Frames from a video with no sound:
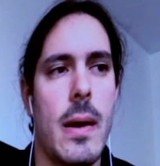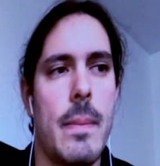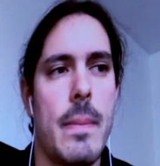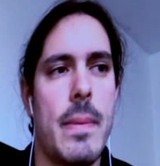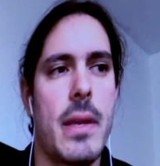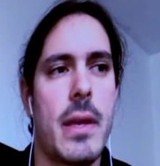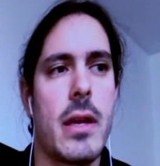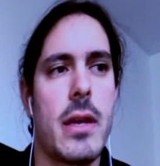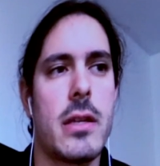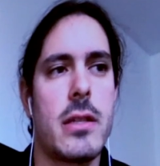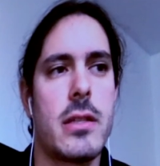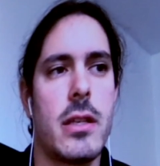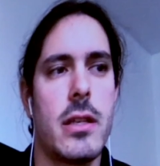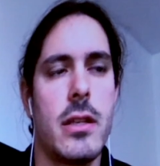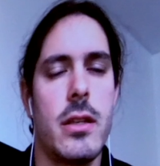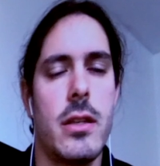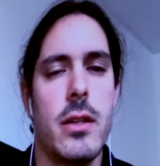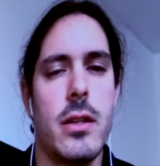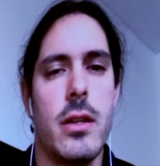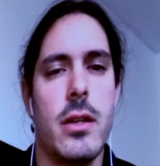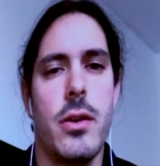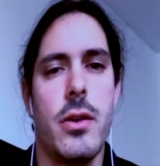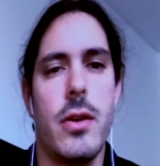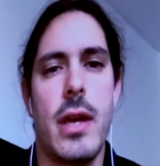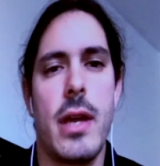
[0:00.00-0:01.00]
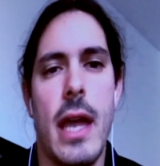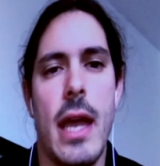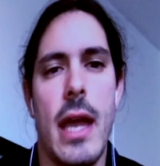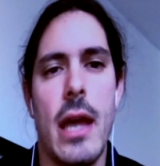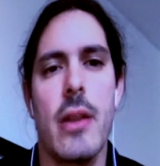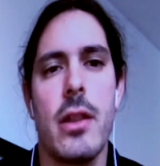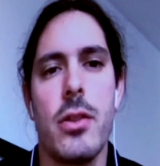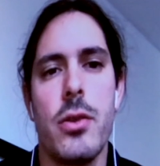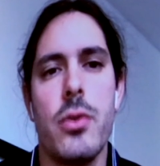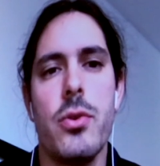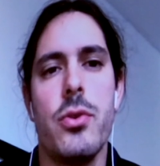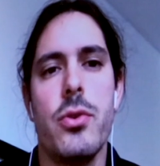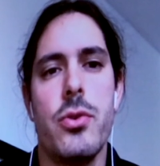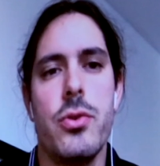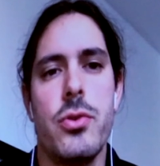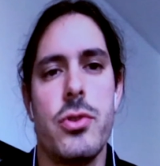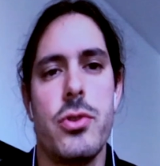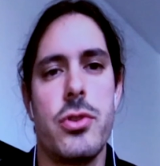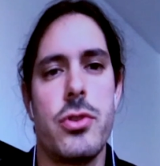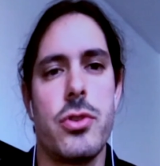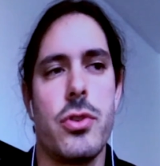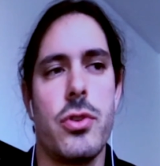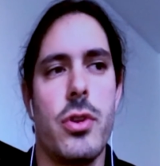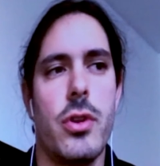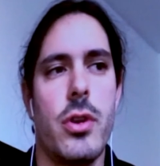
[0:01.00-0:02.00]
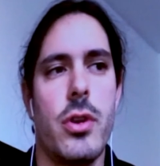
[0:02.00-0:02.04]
because you can't lose